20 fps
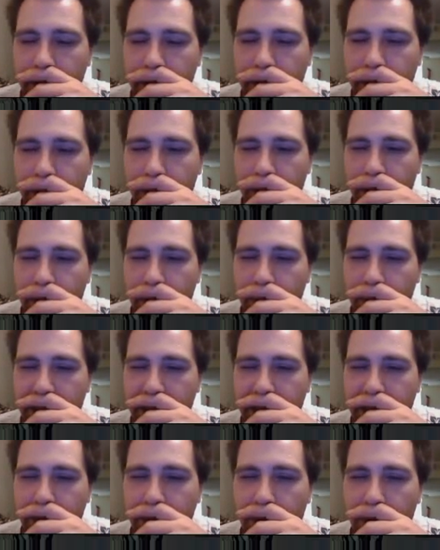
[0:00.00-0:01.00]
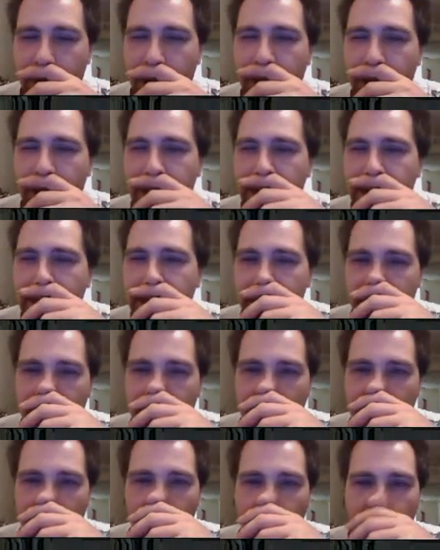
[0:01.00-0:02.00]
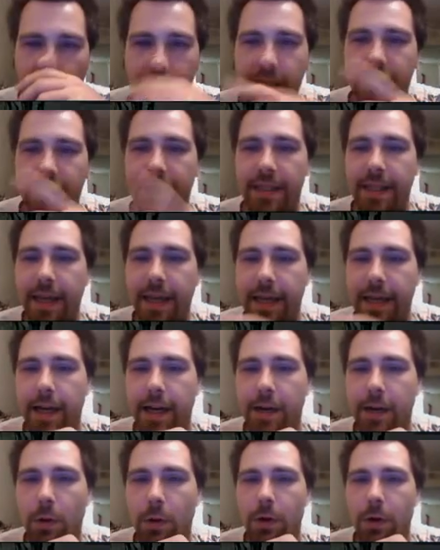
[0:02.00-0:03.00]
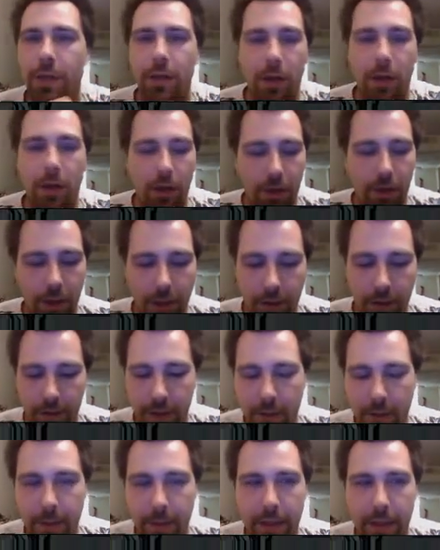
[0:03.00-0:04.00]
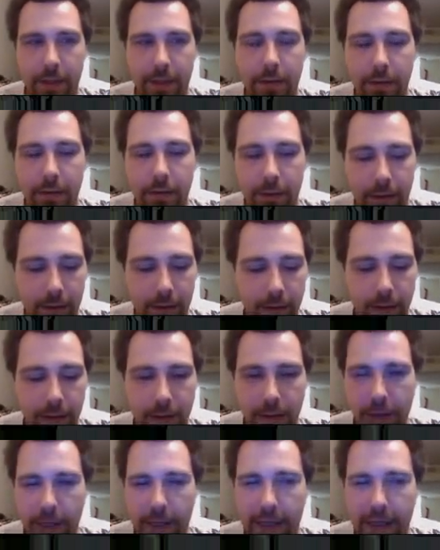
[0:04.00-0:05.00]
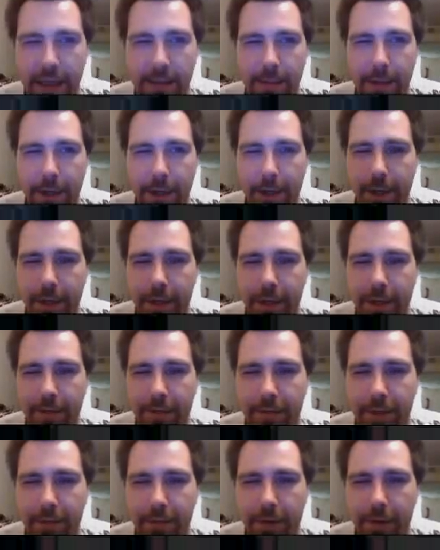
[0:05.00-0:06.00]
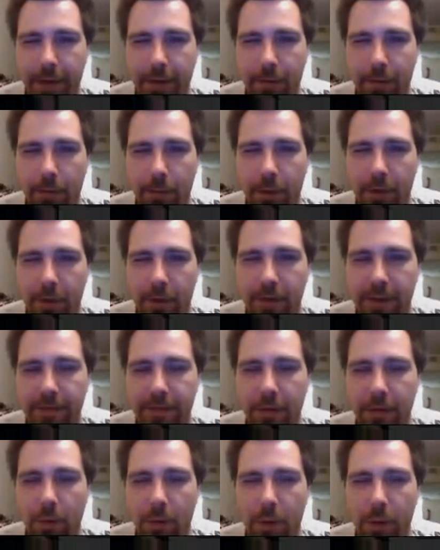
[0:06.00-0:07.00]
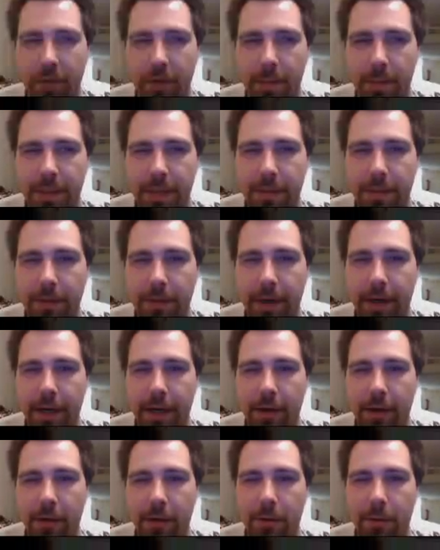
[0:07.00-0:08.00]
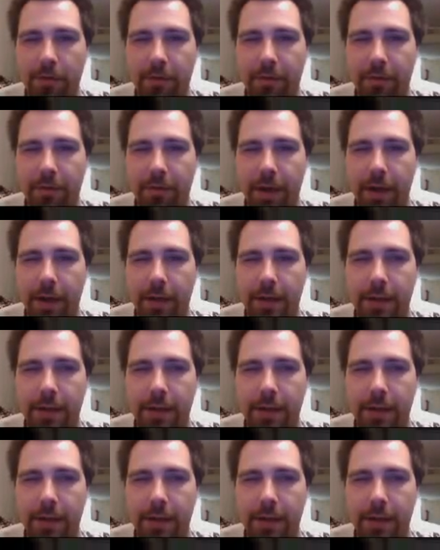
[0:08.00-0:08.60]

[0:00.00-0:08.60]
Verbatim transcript: Or the medium quality. It didn't take the high quality. It doesn't take high quality at all, though, so I mean. I keep hearing the fucking wolves. If a wolf comes at me right now, I'm gonna be fucked.